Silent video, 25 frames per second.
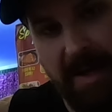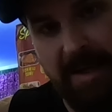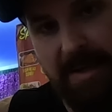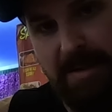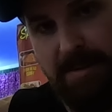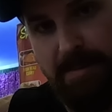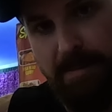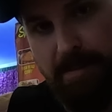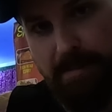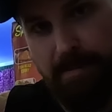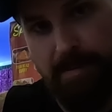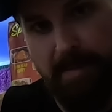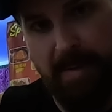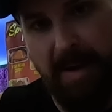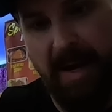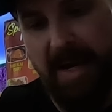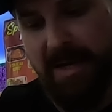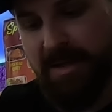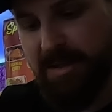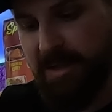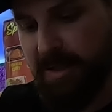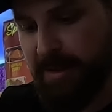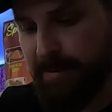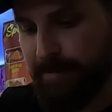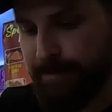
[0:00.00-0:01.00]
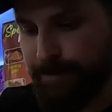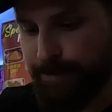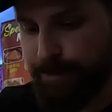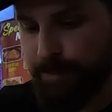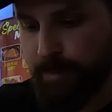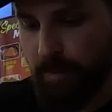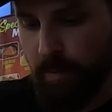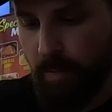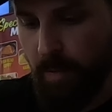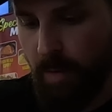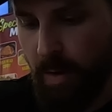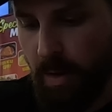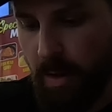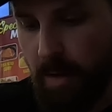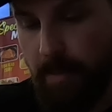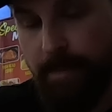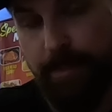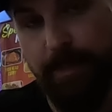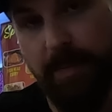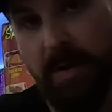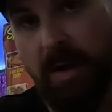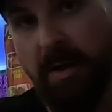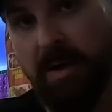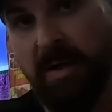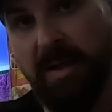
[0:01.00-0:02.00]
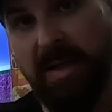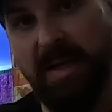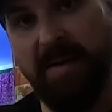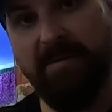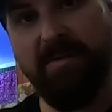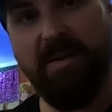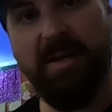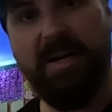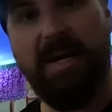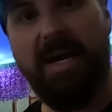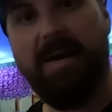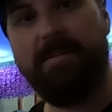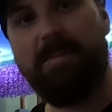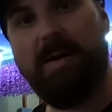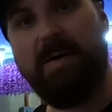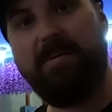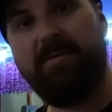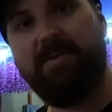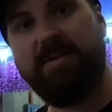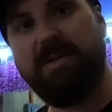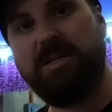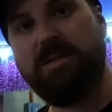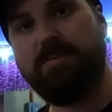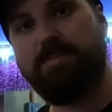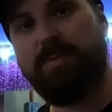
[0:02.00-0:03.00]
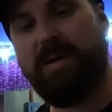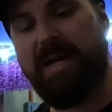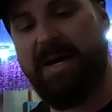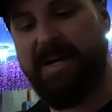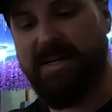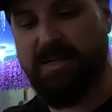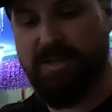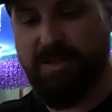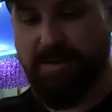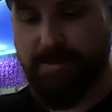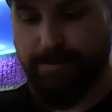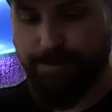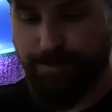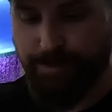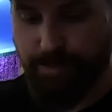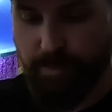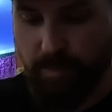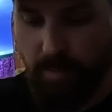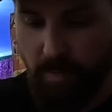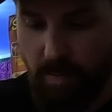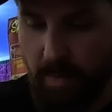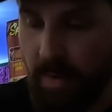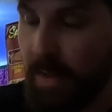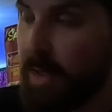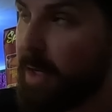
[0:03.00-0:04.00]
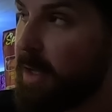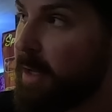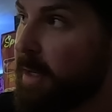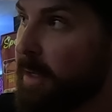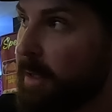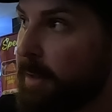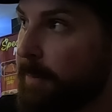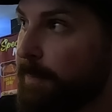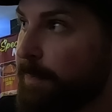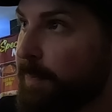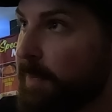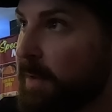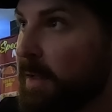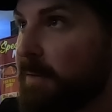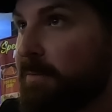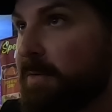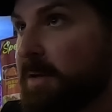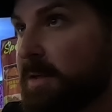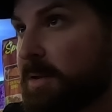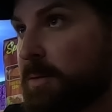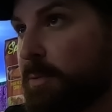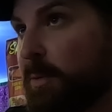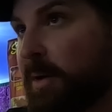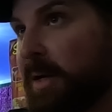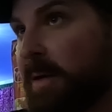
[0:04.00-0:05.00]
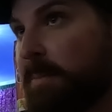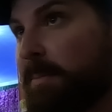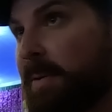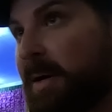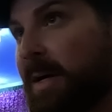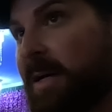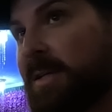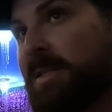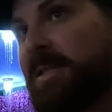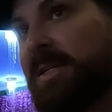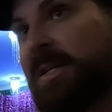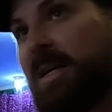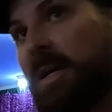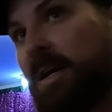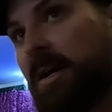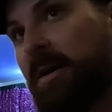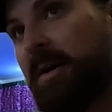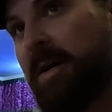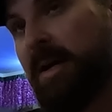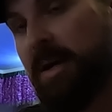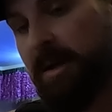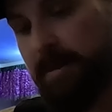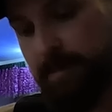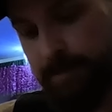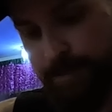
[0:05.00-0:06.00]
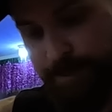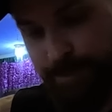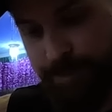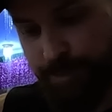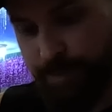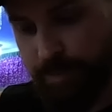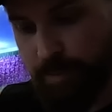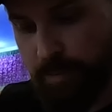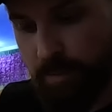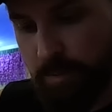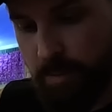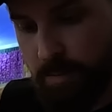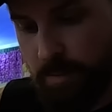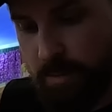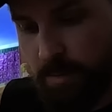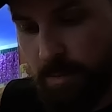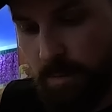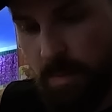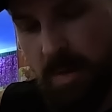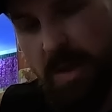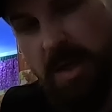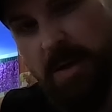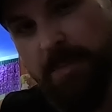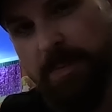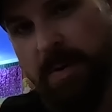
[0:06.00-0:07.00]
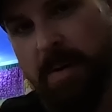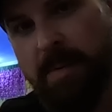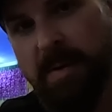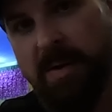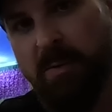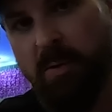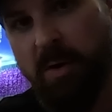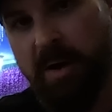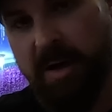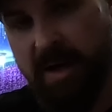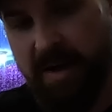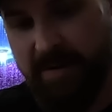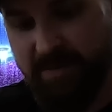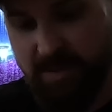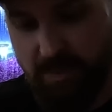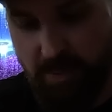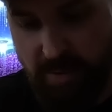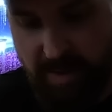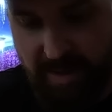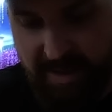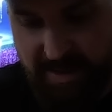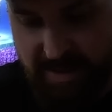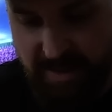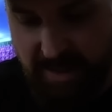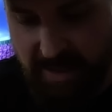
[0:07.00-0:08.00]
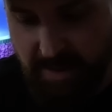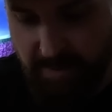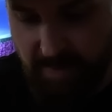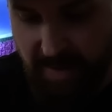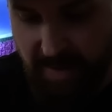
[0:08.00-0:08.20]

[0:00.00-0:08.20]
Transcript: That is amazing. I'm going to leave the name up for this place. If you're swinging past the area, you probably won't after what I said